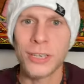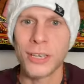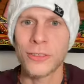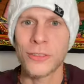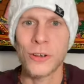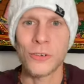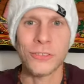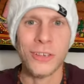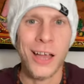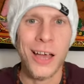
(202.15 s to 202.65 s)

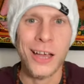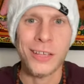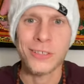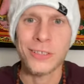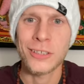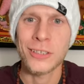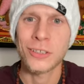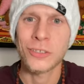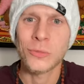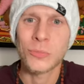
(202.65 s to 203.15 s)
there's
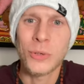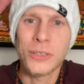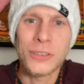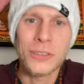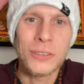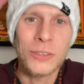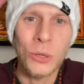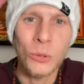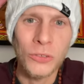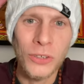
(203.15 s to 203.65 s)
asanas,
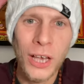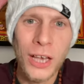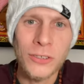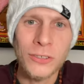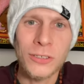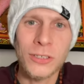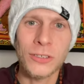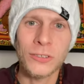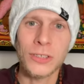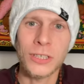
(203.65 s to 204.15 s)
but those
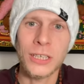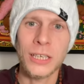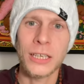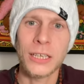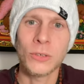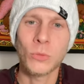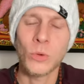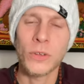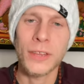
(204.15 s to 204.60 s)
asanas, again,